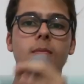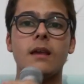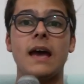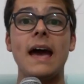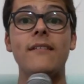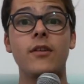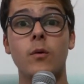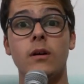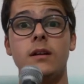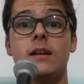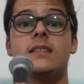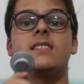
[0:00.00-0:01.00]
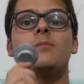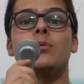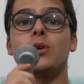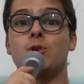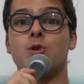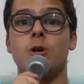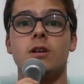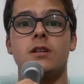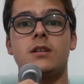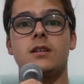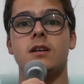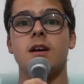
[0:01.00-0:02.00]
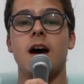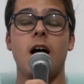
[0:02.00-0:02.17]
Hey everyone, it's your boy Josh.